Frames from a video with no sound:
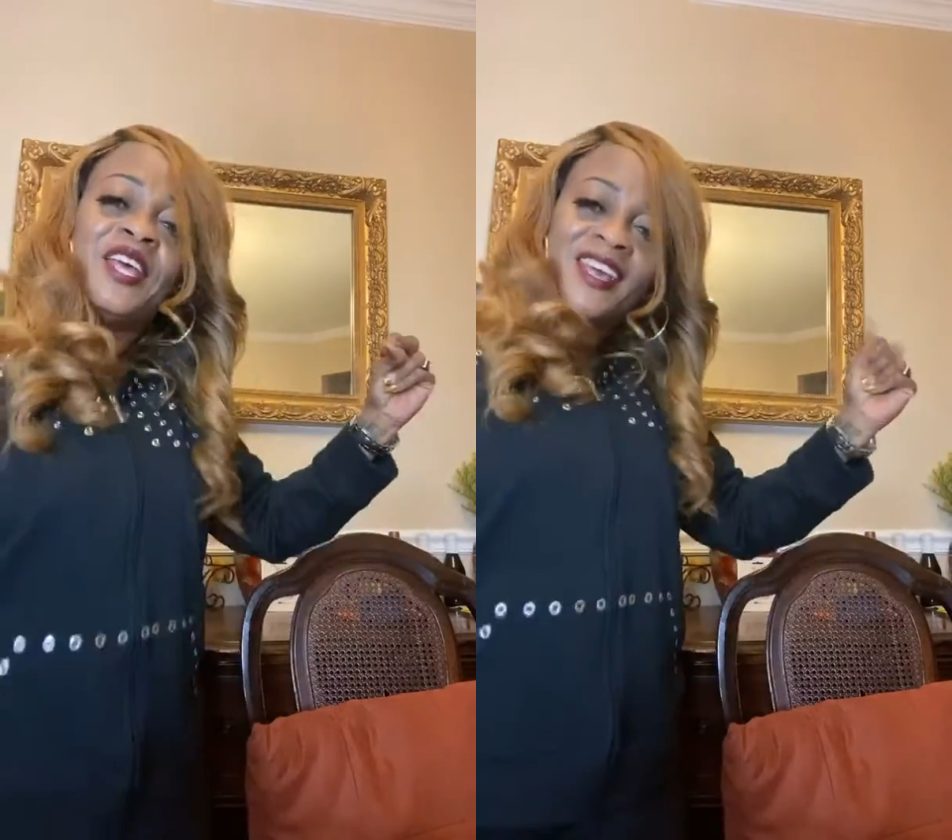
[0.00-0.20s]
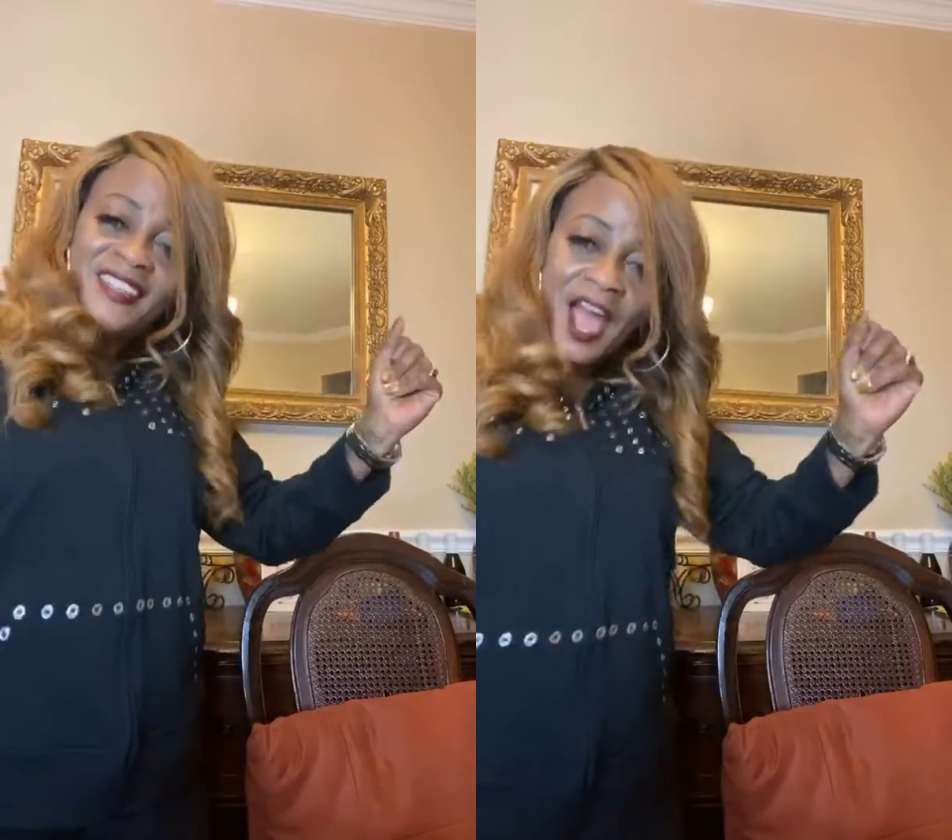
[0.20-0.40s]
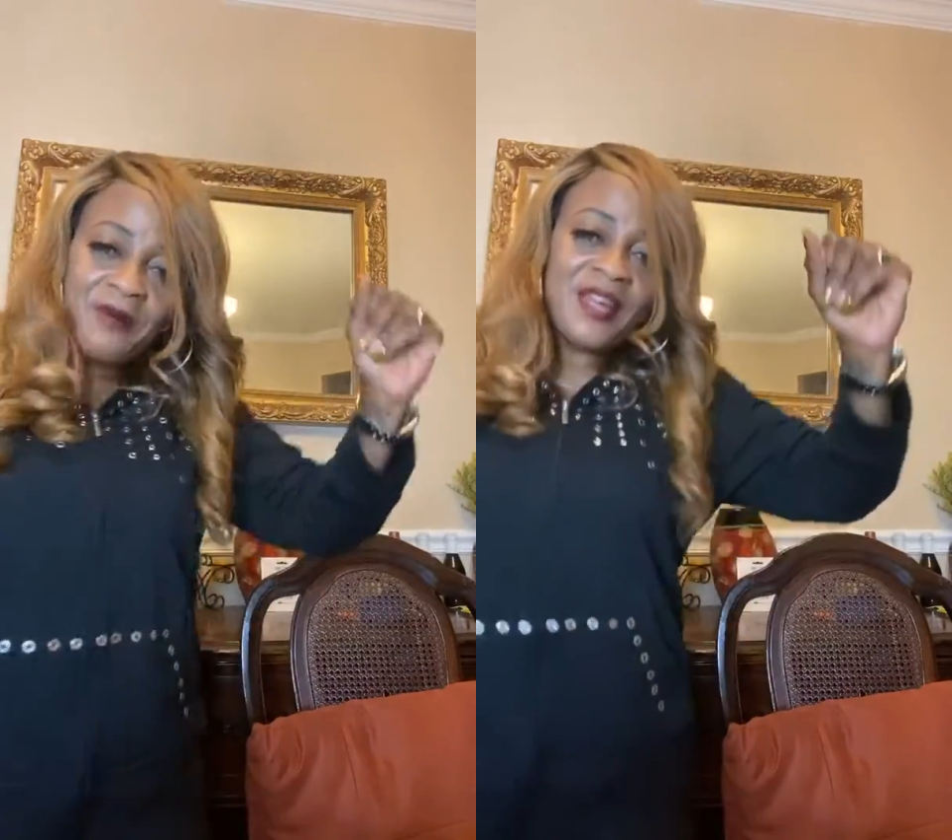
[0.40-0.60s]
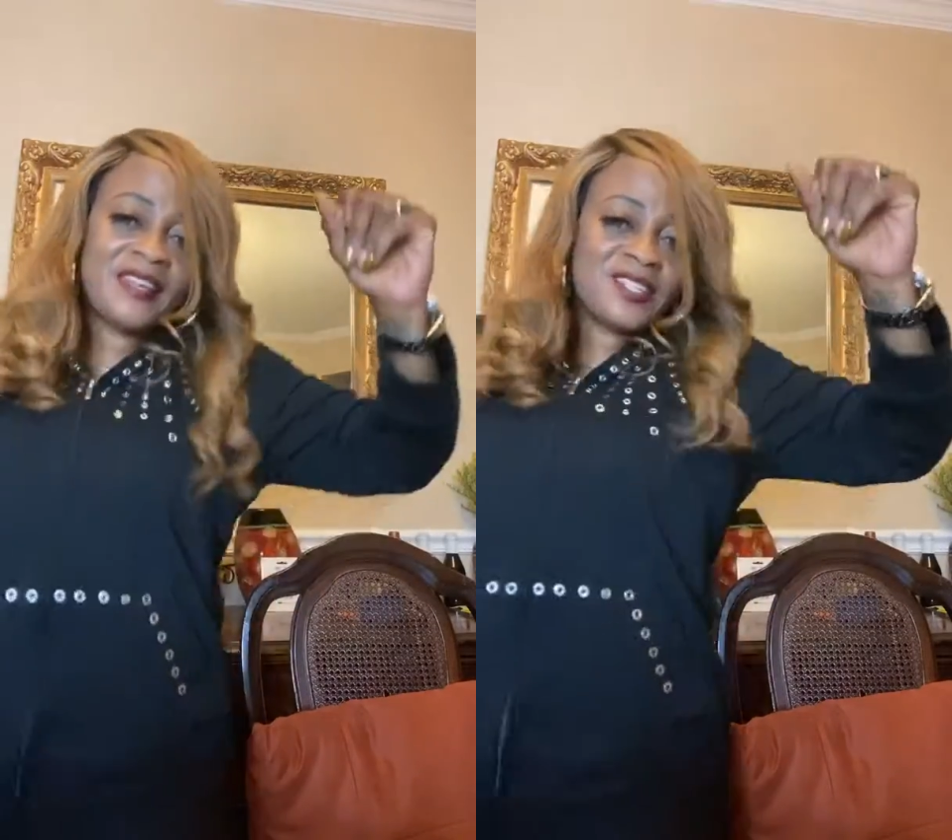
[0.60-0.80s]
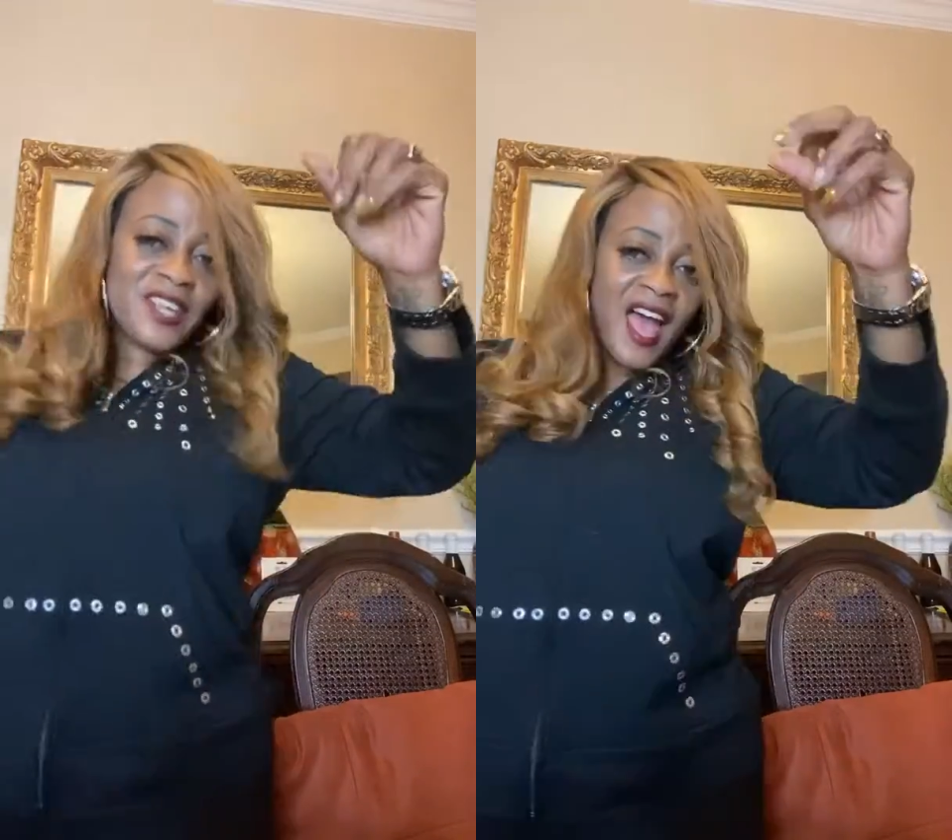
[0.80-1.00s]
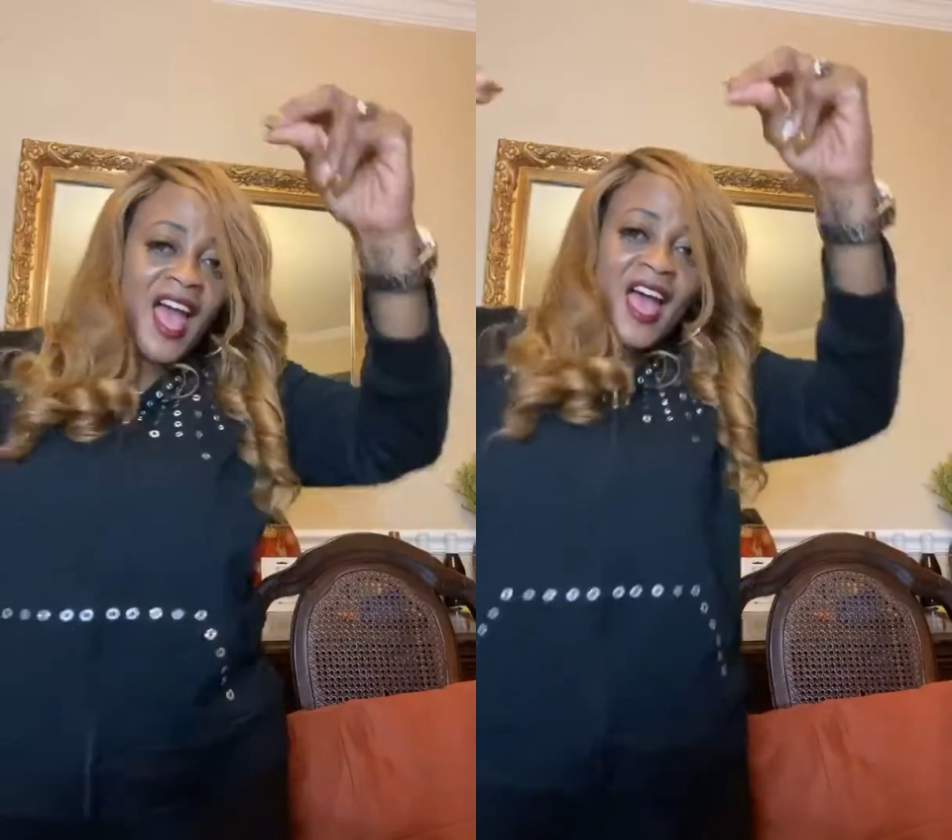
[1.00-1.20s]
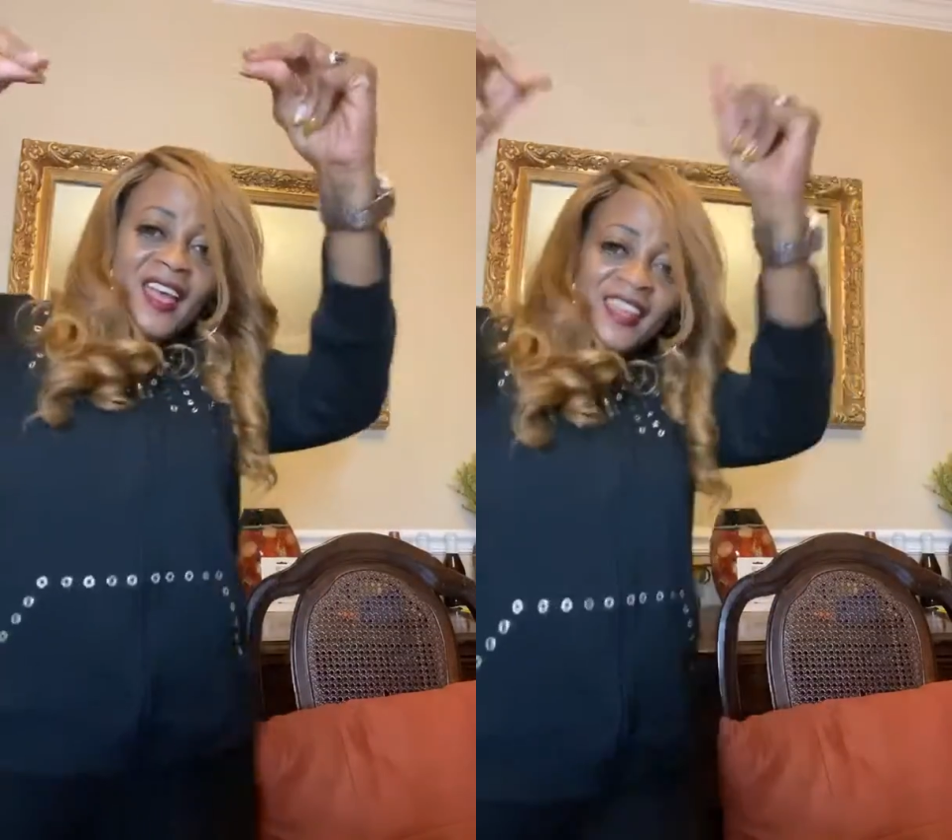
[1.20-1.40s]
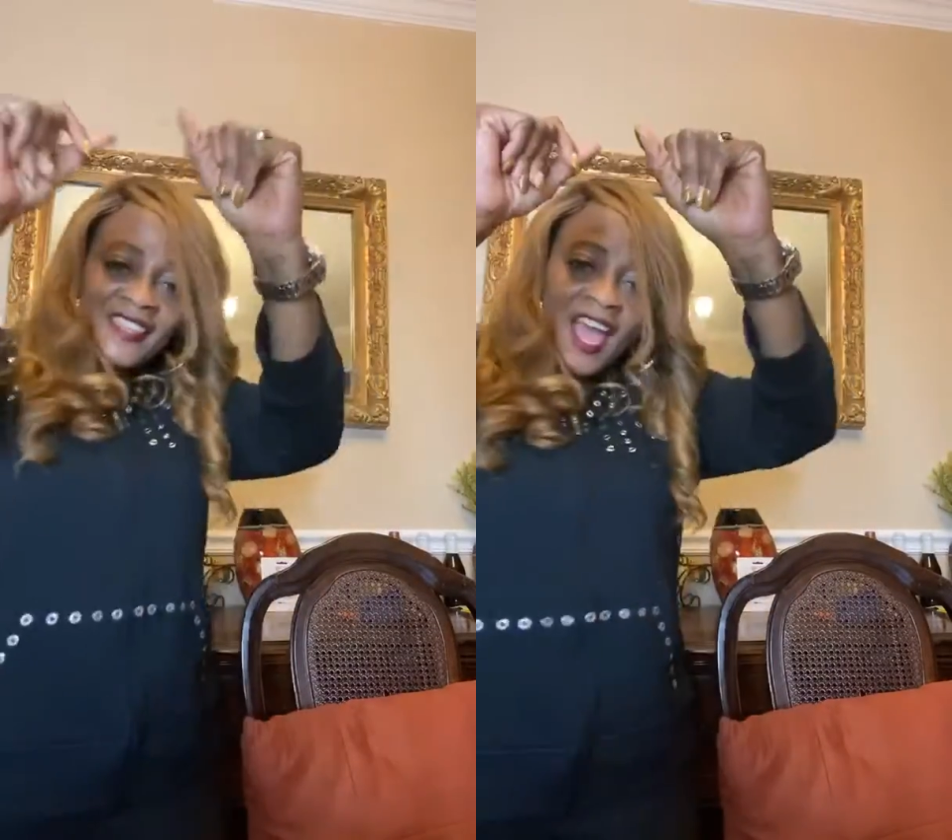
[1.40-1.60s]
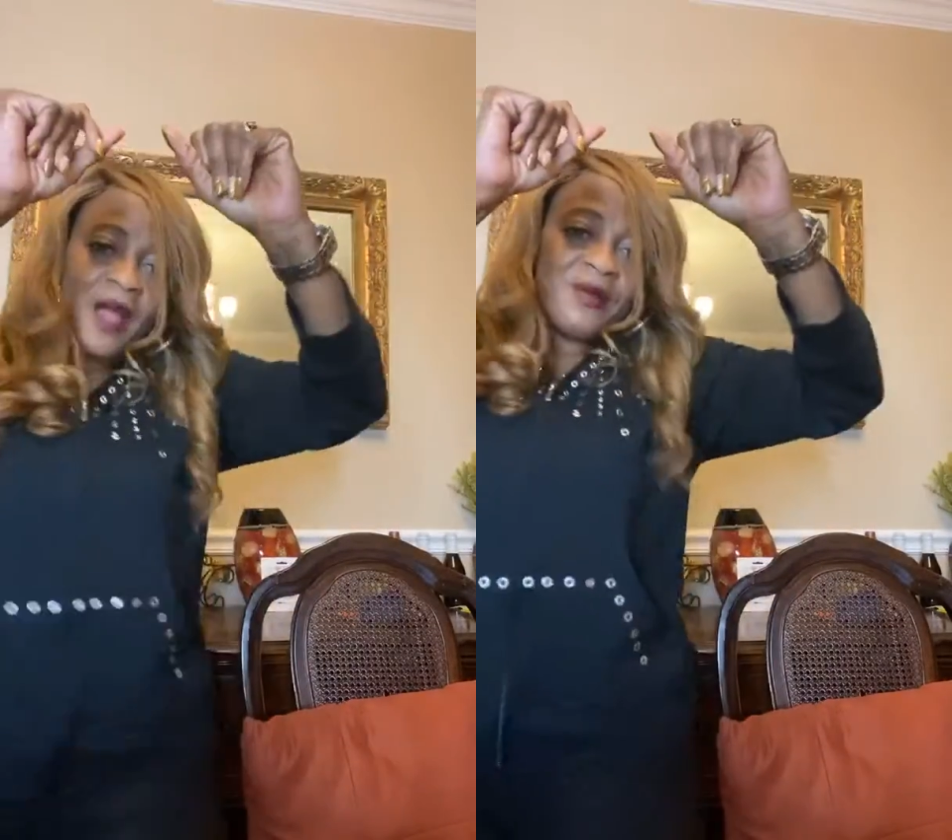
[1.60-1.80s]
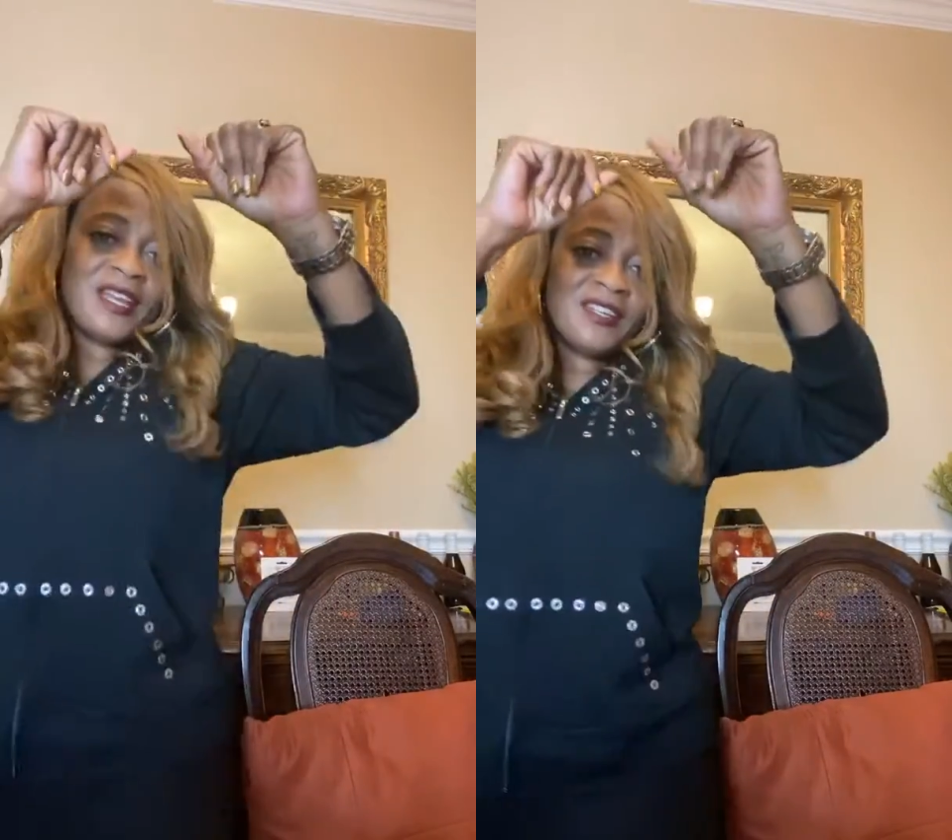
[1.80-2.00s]
Y'all ready to shine? Y'all
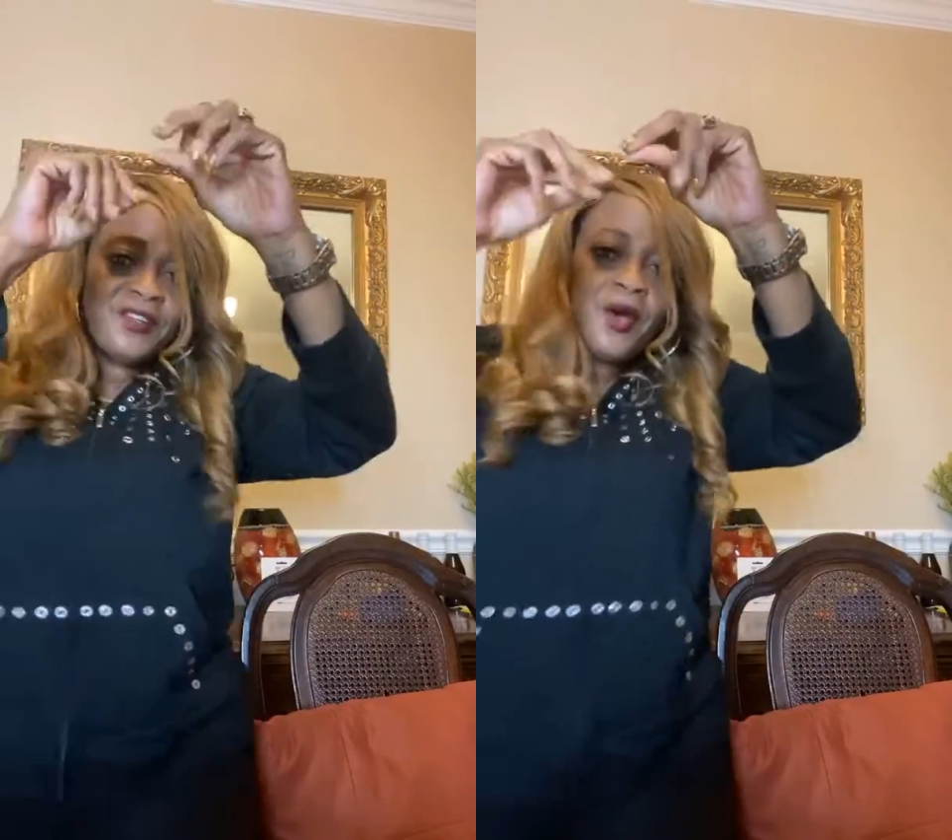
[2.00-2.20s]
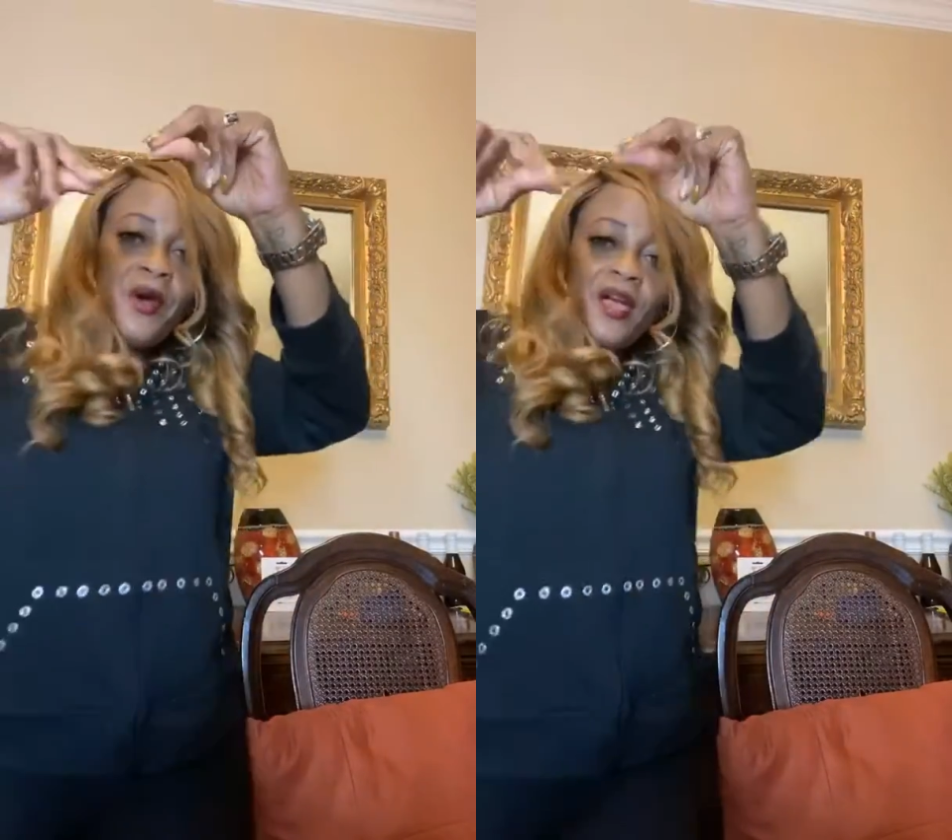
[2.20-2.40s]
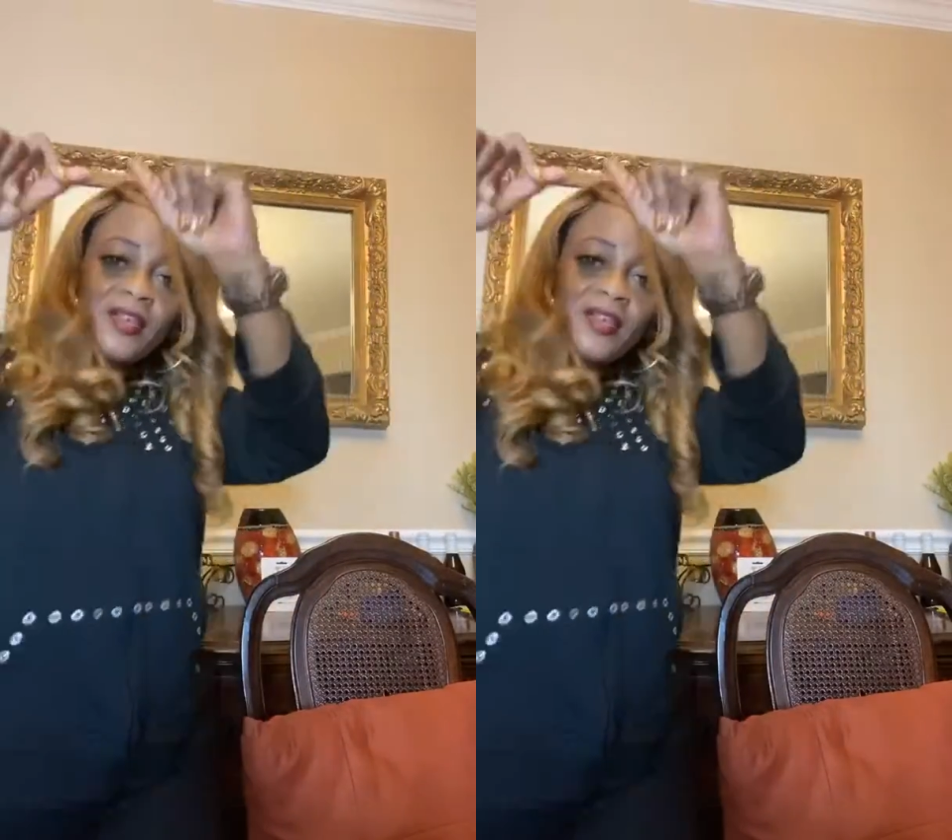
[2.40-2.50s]
ready to do it?